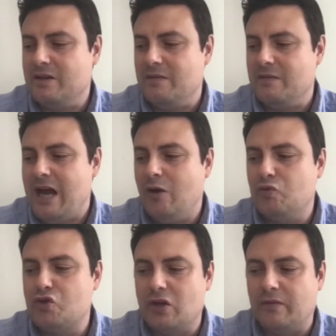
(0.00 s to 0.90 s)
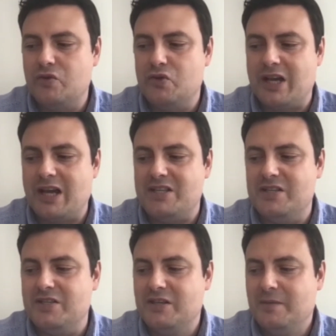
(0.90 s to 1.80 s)
how to solve use
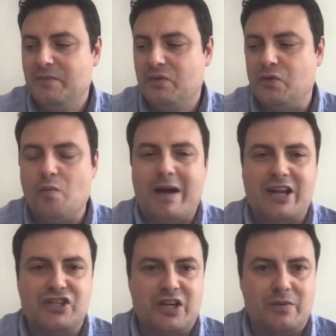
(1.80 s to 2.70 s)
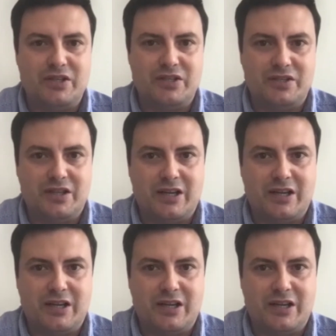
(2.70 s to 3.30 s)
cases through managed services in the cloud.